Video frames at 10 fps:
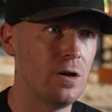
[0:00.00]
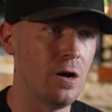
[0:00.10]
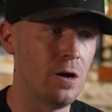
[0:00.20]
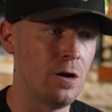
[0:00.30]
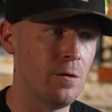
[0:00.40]

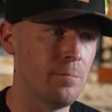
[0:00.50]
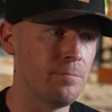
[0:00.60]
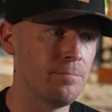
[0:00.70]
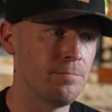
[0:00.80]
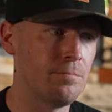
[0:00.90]

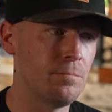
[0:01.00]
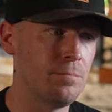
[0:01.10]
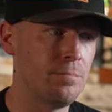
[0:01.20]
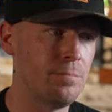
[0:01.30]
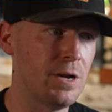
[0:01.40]

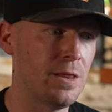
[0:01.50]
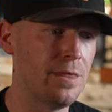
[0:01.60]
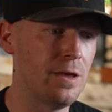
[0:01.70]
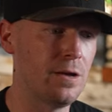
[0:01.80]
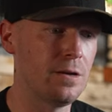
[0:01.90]
But I
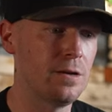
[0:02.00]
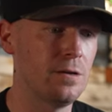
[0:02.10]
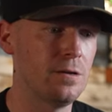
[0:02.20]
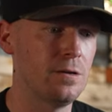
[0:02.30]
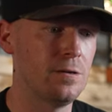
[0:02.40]
think